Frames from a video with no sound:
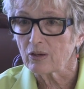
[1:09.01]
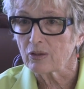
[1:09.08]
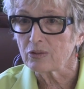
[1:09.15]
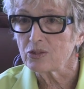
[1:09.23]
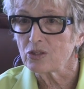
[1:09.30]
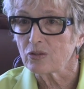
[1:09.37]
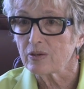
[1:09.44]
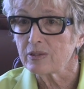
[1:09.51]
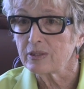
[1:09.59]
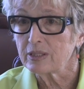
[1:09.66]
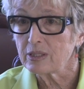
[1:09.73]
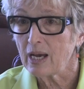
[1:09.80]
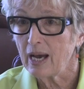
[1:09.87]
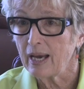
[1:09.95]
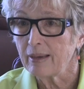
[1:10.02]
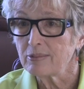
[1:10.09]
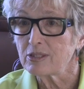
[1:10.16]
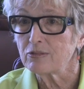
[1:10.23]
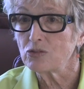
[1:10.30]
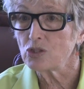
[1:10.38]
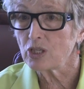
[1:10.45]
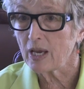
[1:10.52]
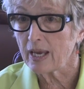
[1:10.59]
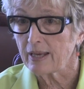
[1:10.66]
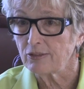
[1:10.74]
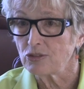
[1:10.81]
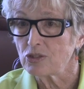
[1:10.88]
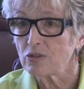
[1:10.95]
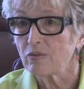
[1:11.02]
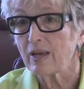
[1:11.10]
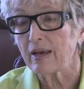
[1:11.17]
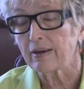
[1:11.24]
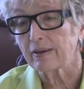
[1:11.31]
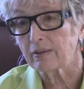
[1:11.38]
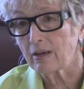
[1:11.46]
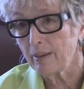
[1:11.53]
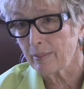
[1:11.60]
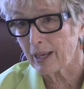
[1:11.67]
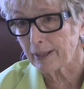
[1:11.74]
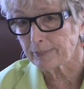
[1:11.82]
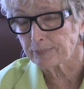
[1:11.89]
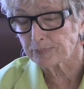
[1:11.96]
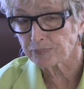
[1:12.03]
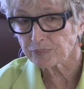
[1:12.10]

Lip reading: earth during the times of change that are coming.